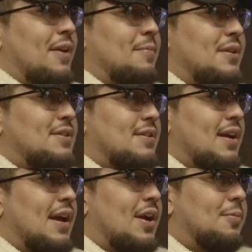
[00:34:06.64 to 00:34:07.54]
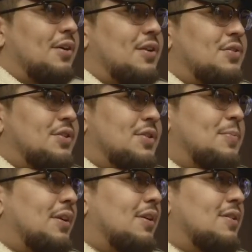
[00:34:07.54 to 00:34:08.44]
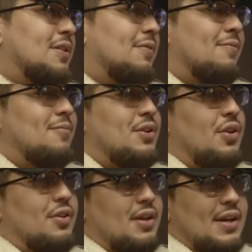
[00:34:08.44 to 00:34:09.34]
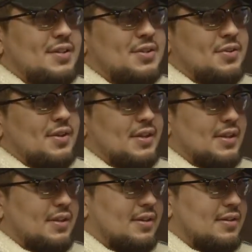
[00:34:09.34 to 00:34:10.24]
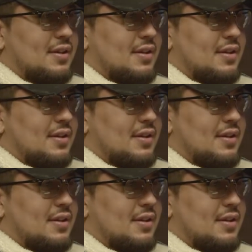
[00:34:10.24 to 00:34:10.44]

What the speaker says: famous Arab countries just because of their history and